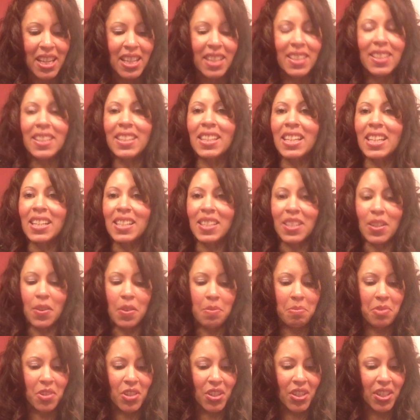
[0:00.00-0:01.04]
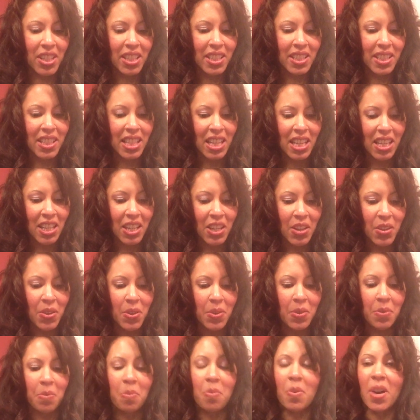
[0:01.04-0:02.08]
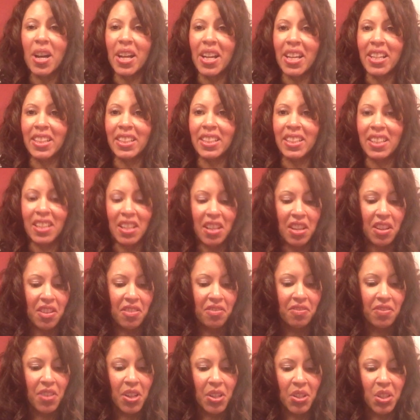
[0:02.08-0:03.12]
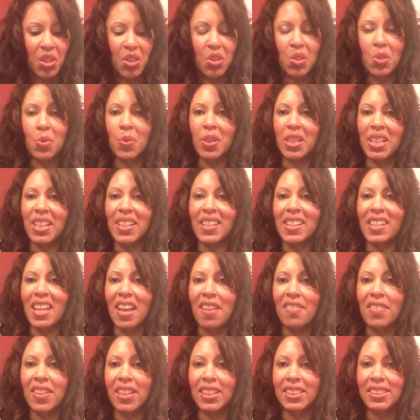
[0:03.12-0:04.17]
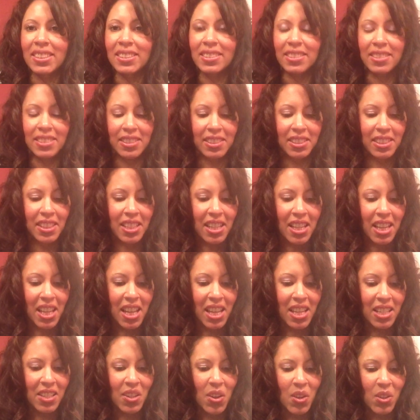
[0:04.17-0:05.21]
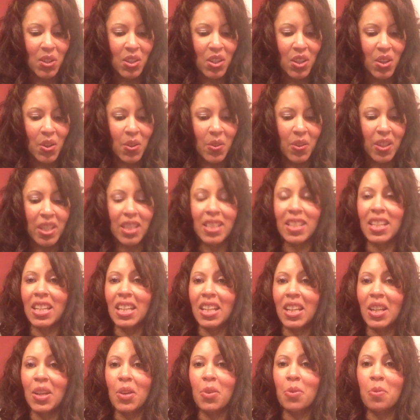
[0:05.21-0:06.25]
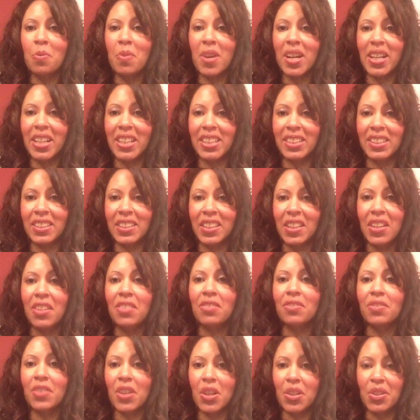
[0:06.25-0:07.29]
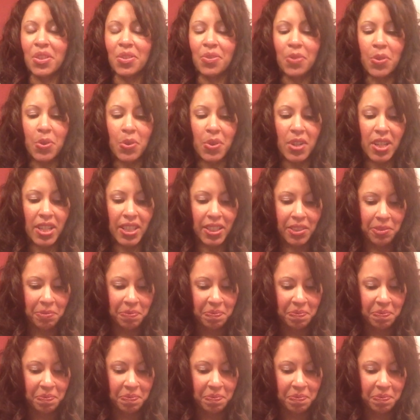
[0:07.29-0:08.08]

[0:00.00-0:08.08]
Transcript: See scripture Ezekiel 1, verses 27, and also Ezekiel 1, verse 4.